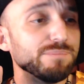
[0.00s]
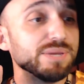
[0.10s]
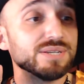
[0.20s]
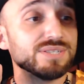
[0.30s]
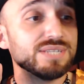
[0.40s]

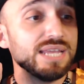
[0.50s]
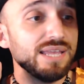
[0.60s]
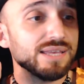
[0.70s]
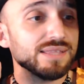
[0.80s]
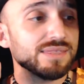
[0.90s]
because
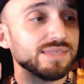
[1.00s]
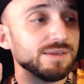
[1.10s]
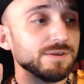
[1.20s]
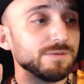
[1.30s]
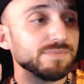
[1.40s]
death,
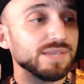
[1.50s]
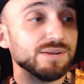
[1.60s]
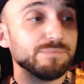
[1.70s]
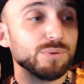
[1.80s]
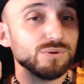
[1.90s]

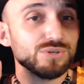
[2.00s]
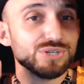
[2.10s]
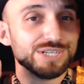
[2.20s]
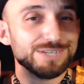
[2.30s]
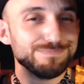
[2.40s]
in
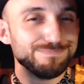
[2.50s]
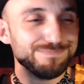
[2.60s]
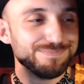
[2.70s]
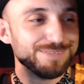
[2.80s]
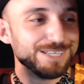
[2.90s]
approaching him,
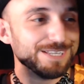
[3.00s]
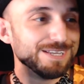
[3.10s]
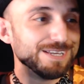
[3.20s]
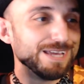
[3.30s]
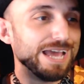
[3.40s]

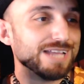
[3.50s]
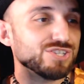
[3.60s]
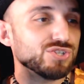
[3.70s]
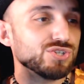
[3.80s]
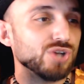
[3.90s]

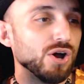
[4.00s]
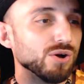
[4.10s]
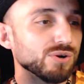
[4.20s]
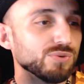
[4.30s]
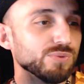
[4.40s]
had
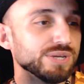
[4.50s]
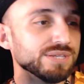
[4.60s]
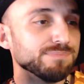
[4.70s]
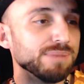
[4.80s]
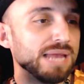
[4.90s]
stalked with
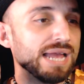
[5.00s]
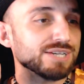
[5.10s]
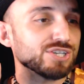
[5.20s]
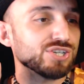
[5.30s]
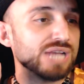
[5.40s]
a
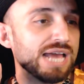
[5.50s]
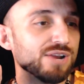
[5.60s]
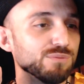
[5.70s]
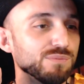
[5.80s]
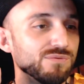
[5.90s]
black
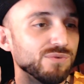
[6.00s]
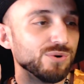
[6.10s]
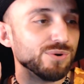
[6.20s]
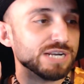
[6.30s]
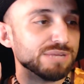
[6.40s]
shadow
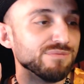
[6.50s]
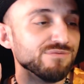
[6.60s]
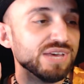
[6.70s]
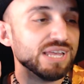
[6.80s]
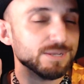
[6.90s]
before and
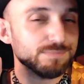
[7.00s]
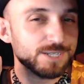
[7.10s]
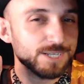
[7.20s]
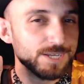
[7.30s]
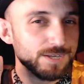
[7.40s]

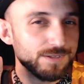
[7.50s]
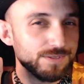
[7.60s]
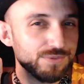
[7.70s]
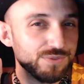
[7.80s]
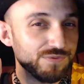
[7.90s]
enveloped
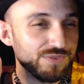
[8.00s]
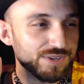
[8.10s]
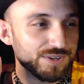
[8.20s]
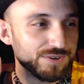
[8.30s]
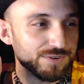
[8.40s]
the
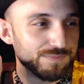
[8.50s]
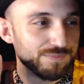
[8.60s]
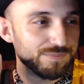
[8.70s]
victim.